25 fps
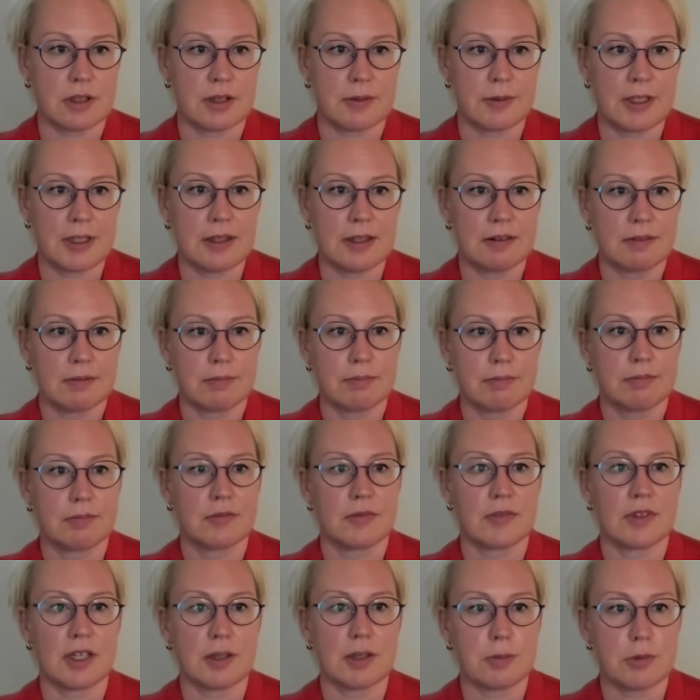I mean,
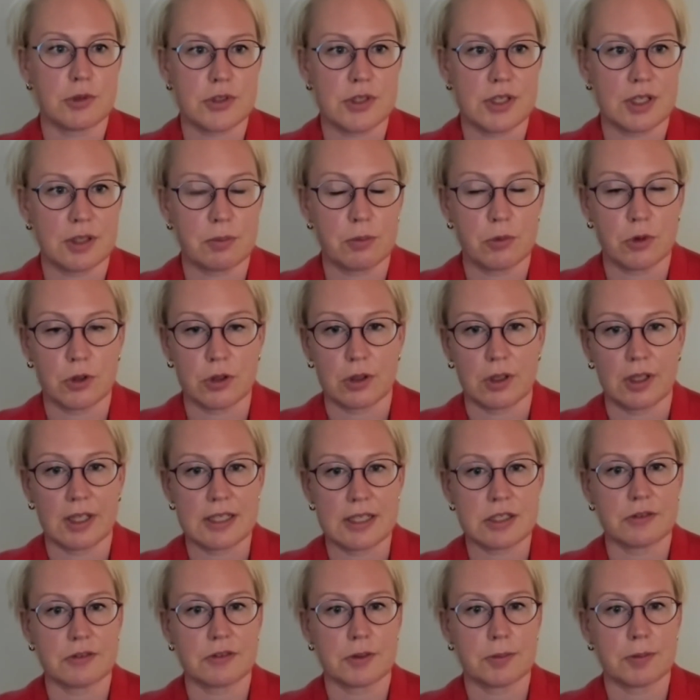10% more or
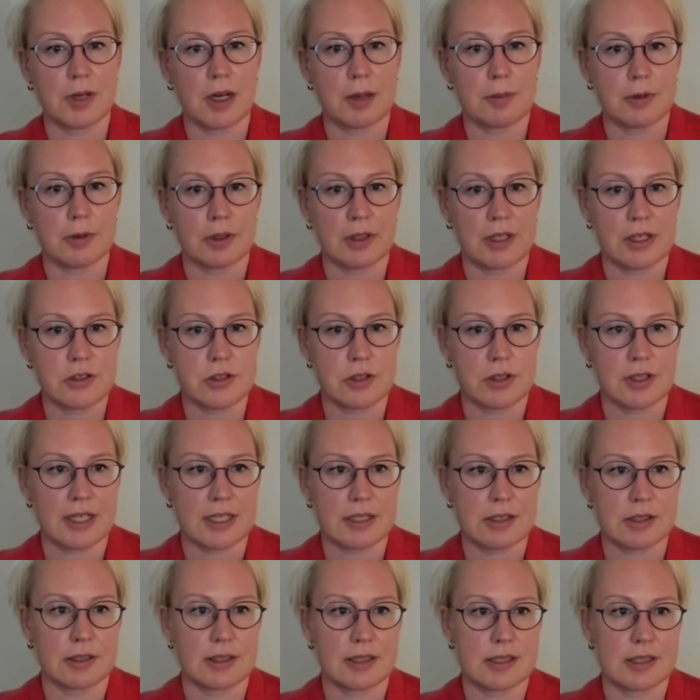less of the population
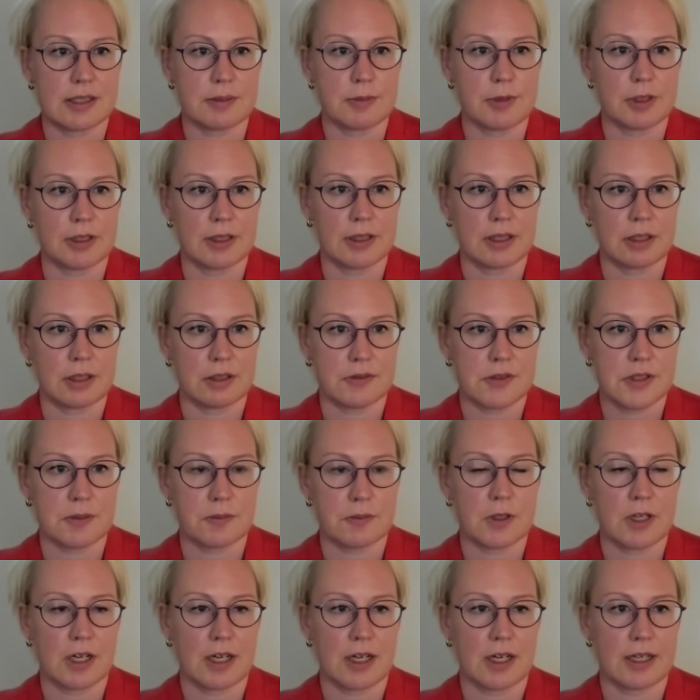has a disability of
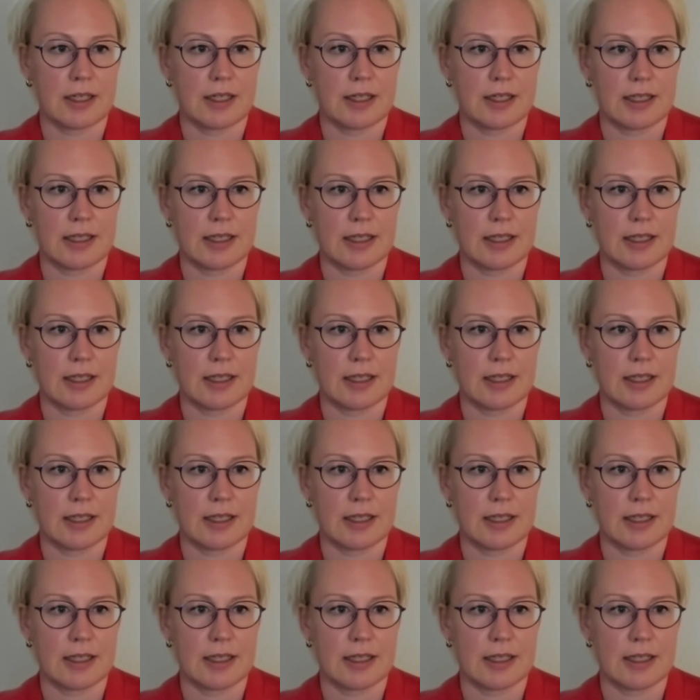some kind,